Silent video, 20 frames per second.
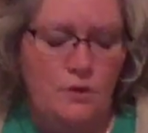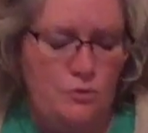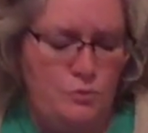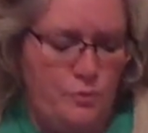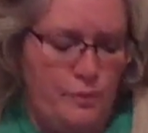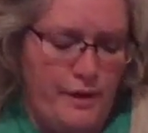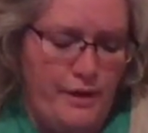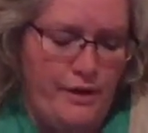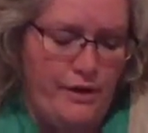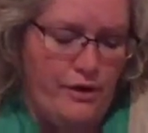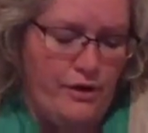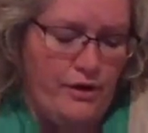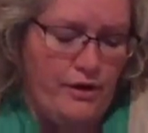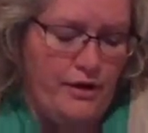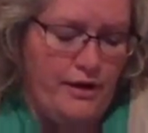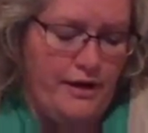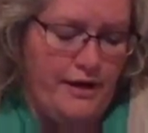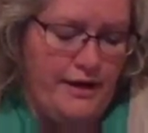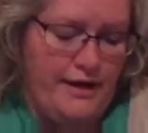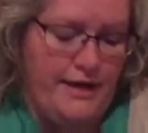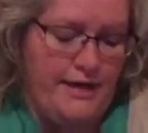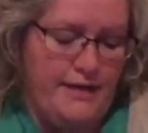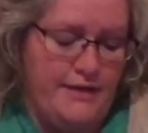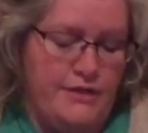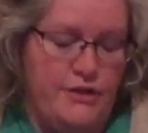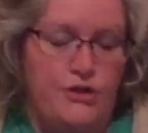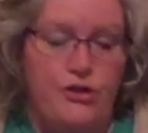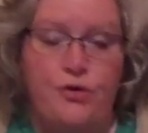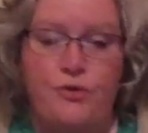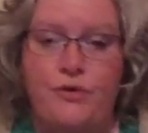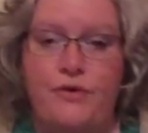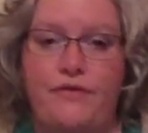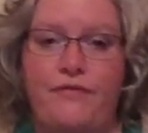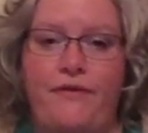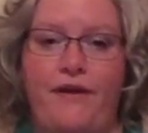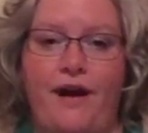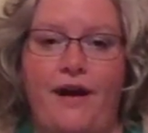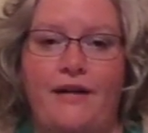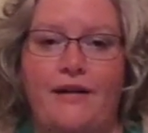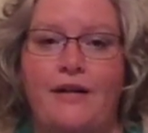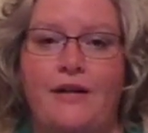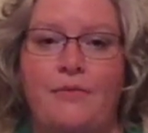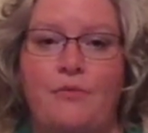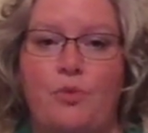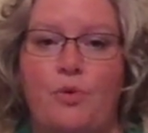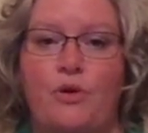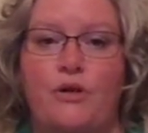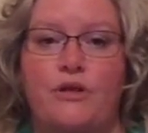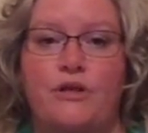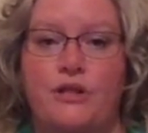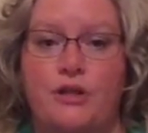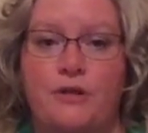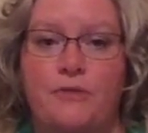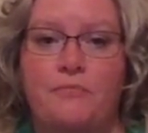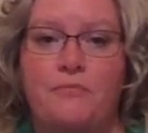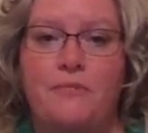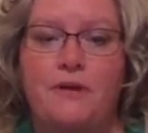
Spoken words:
reader is to define an important term.